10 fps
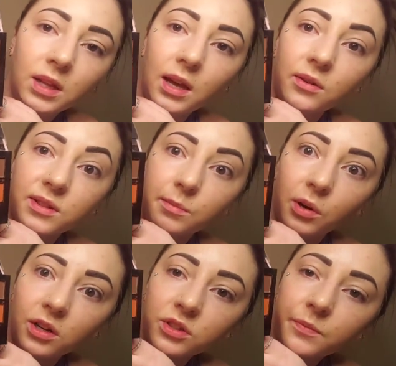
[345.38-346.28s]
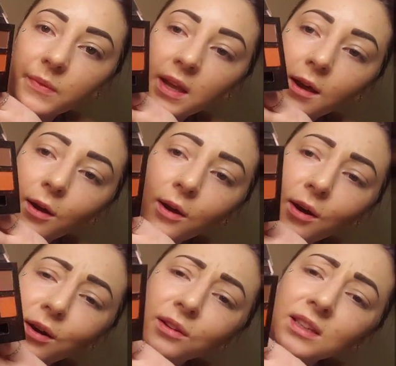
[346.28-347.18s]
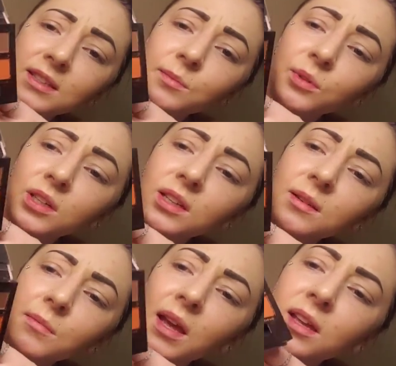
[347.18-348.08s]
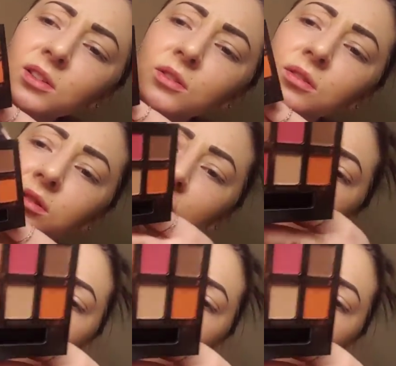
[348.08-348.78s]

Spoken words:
That was a brush. All these pretty magical